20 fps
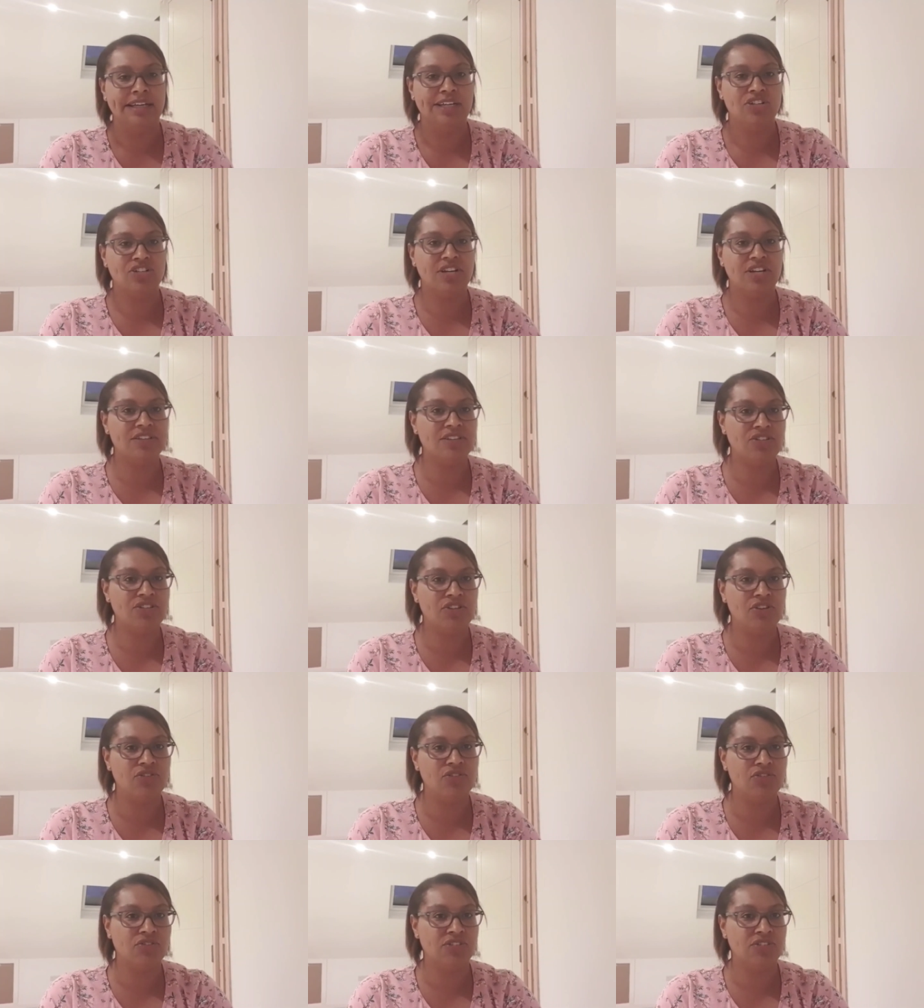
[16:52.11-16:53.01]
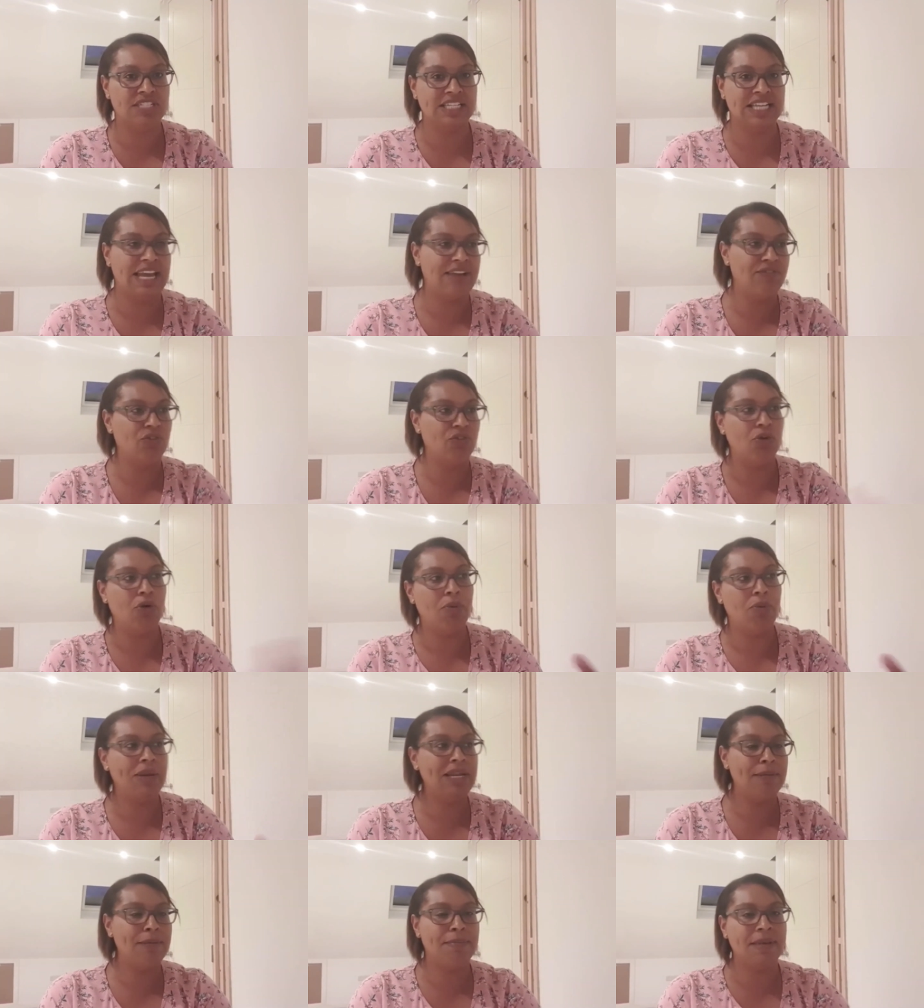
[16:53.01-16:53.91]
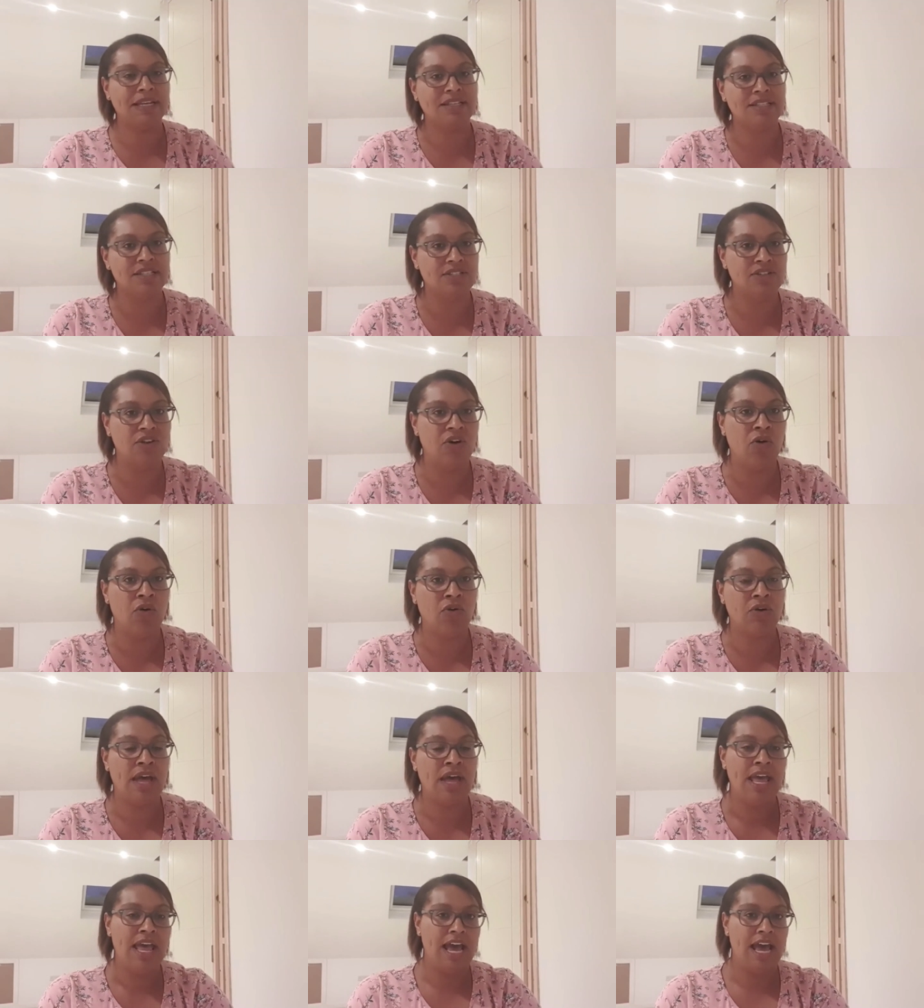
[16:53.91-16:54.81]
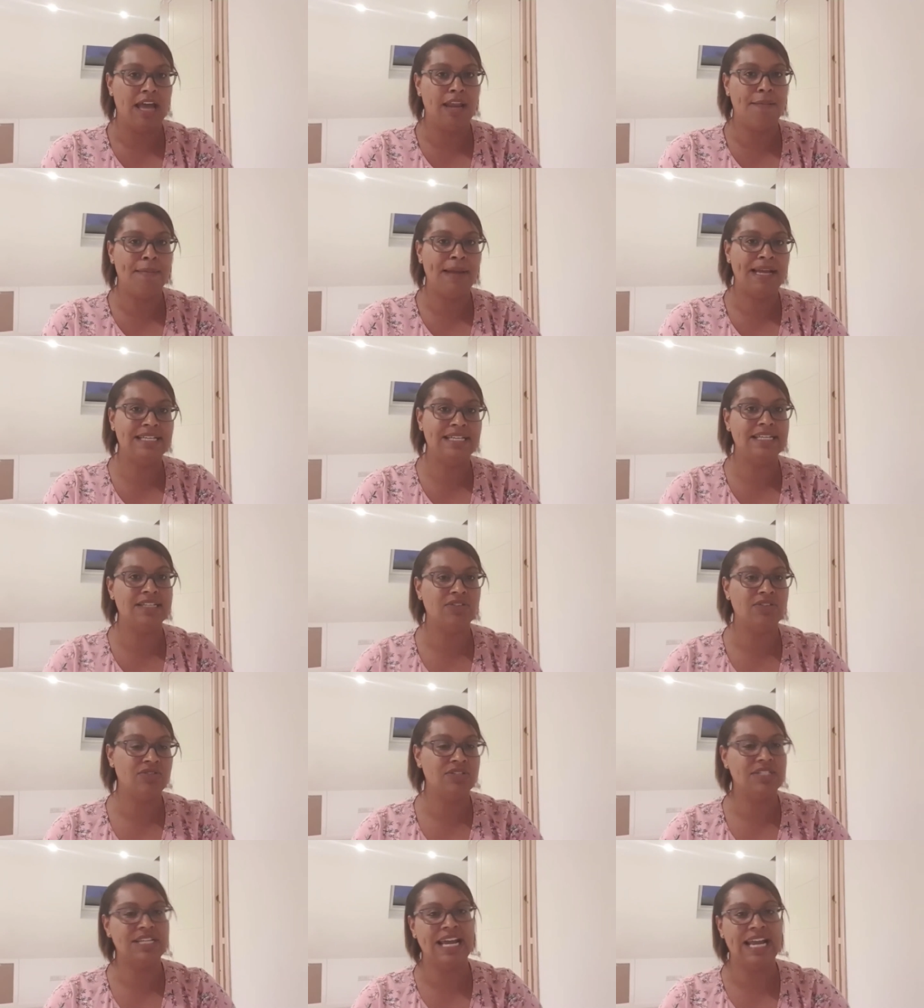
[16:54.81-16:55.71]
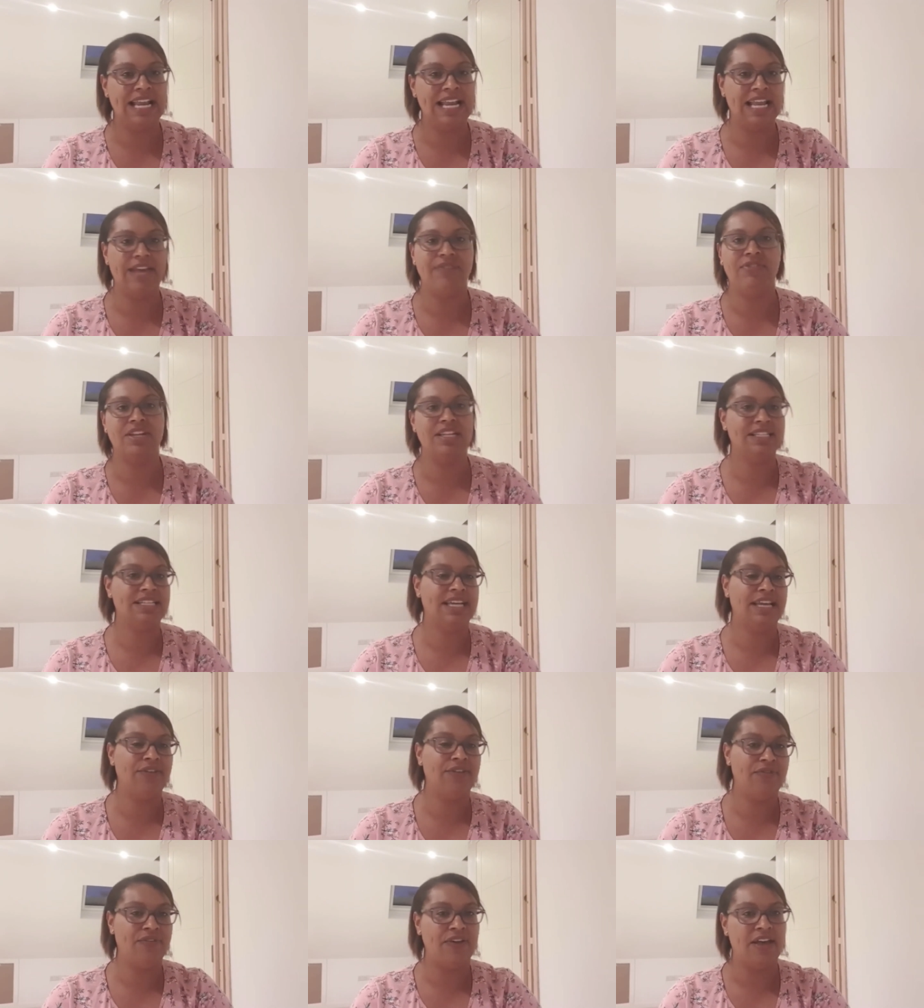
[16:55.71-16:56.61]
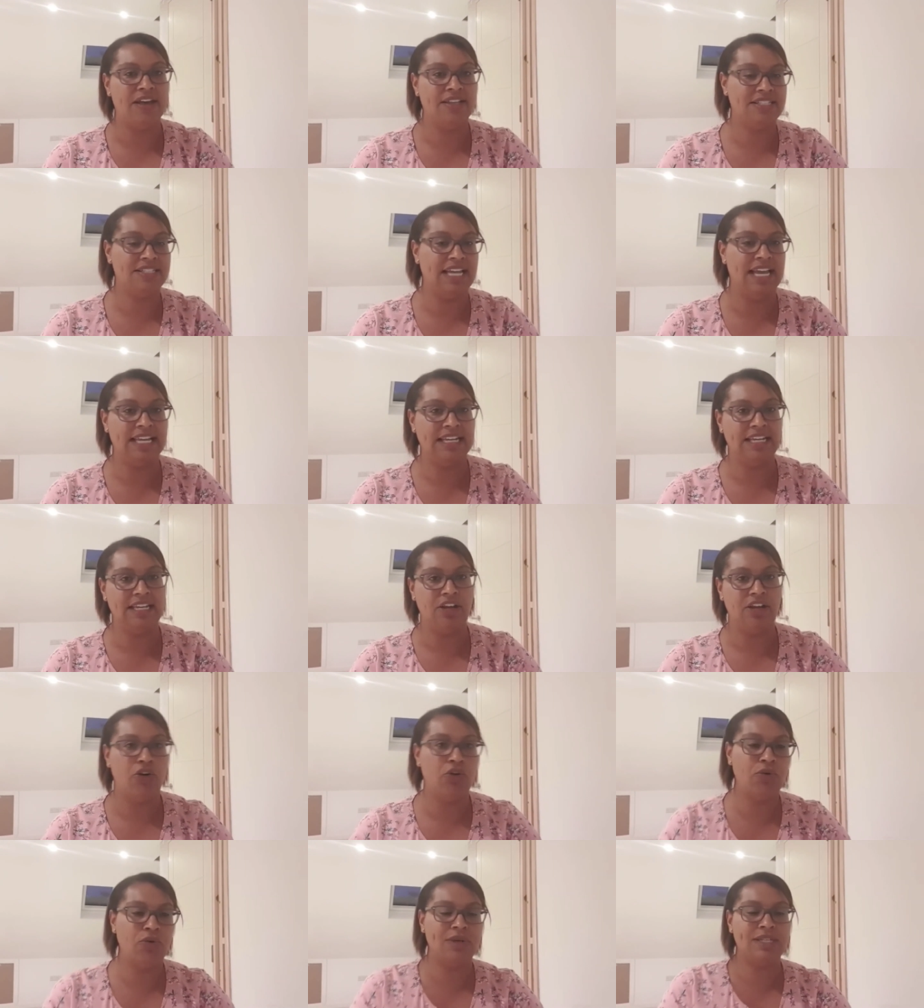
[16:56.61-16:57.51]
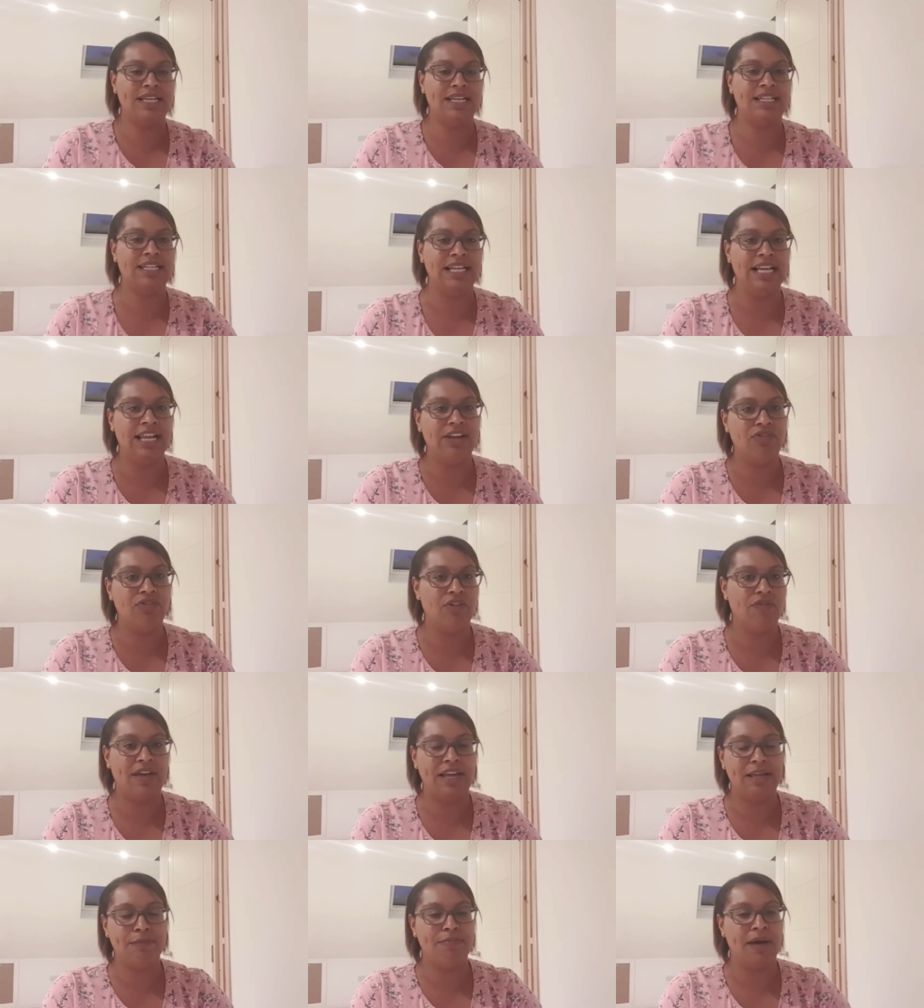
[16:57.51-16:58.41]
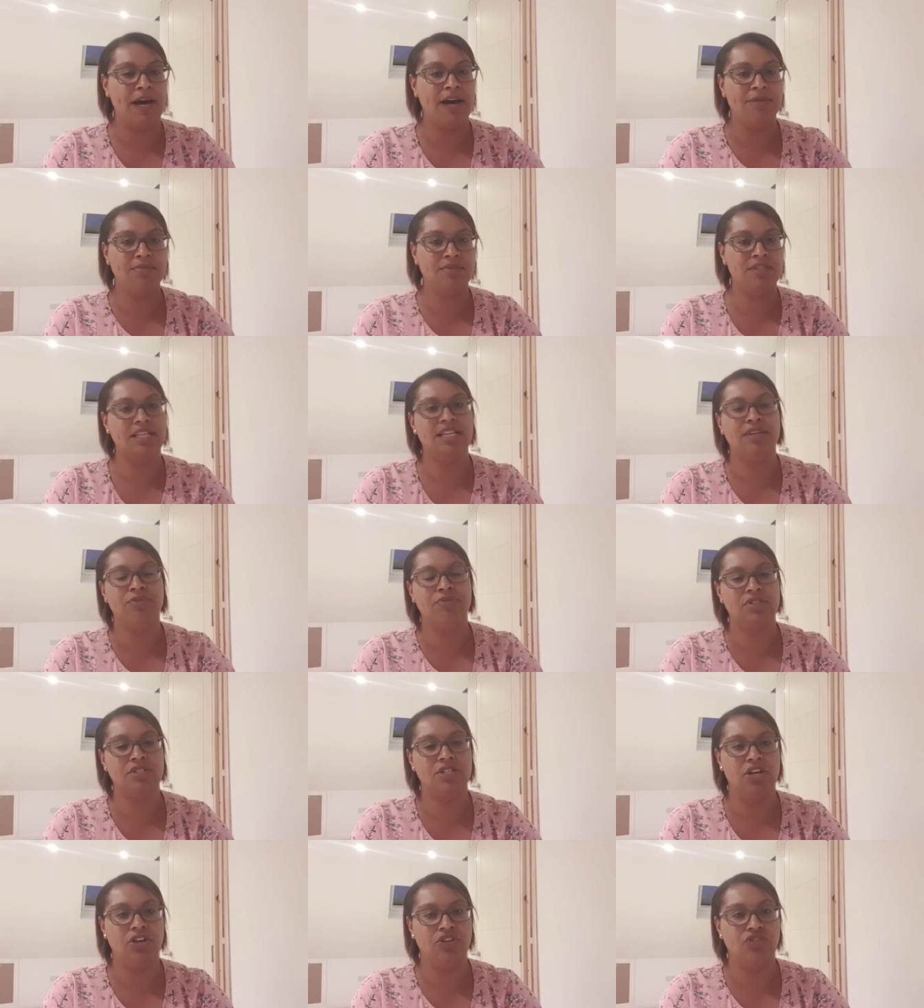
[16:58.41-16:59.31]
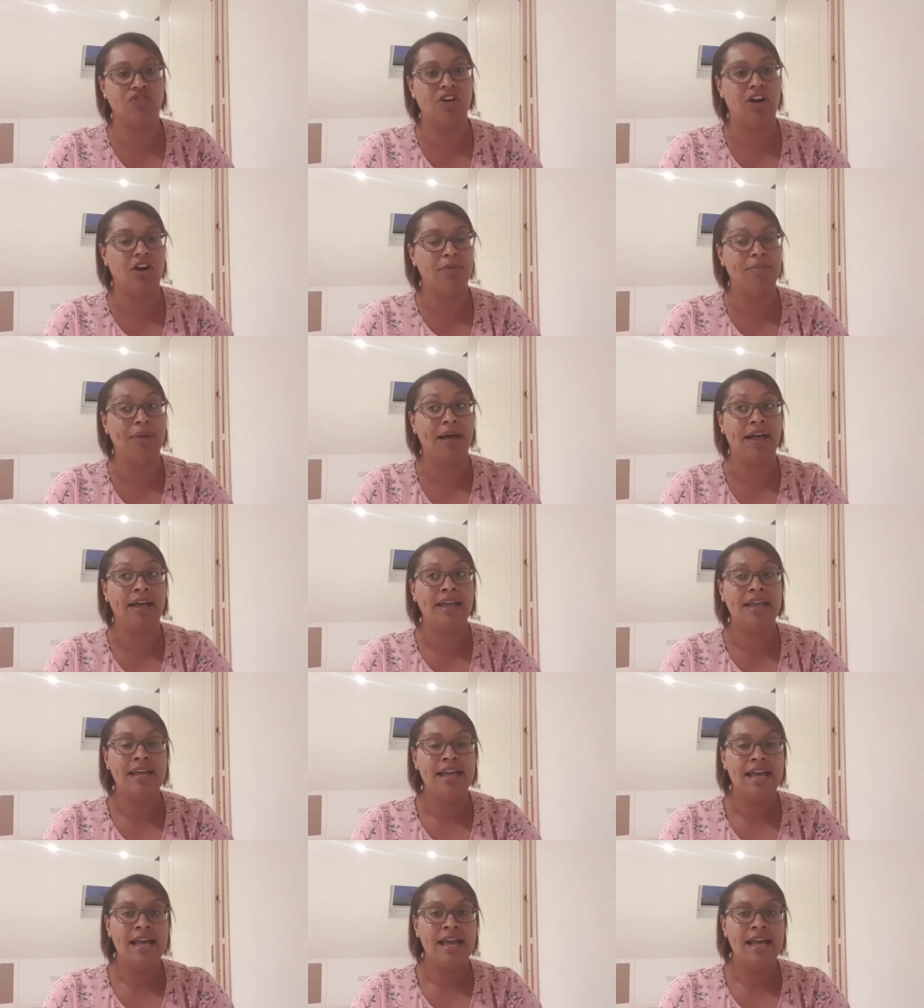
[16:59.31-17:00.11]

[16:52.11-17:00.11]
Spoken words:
chucked the 2 dogs together, or went and picked a dog, and I mated on day 11 and day 13, and I always had a litter of 8 pups, and it was no drama.